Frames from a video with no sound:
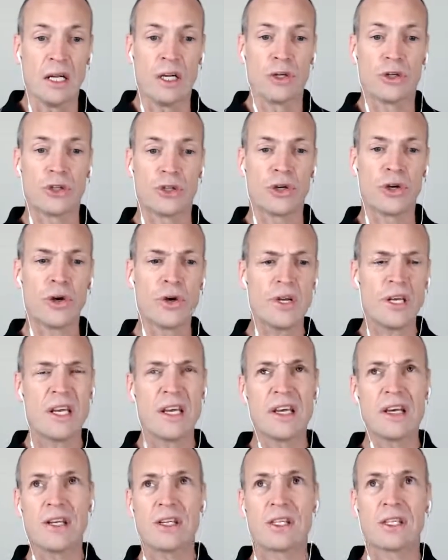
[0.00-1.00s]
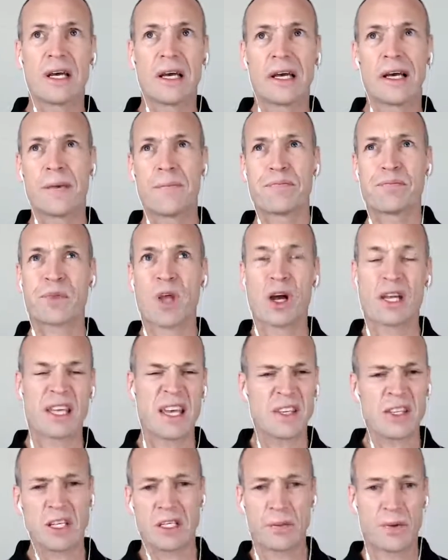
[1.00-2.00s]
2 years. I
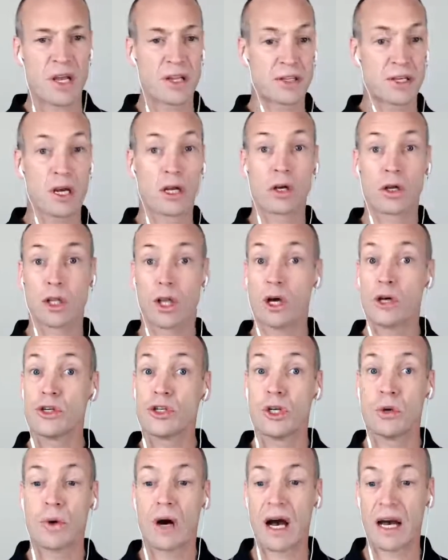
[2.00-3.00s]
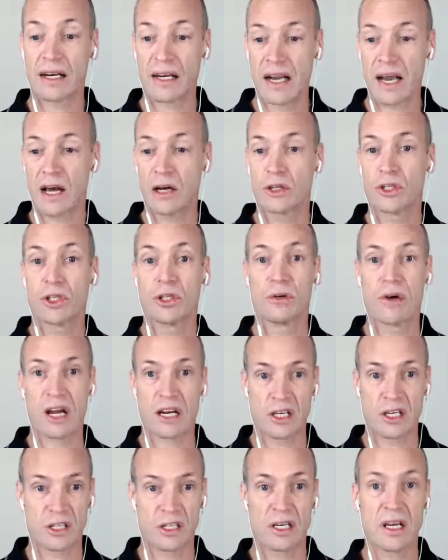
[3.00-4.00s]
guess it depends how close you are now to
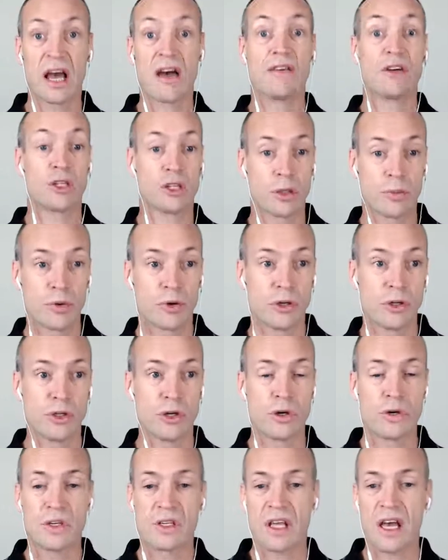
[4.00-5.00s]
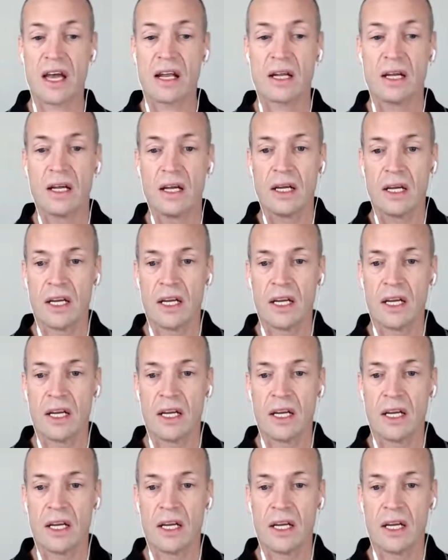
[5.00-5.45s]
actually having to produce that.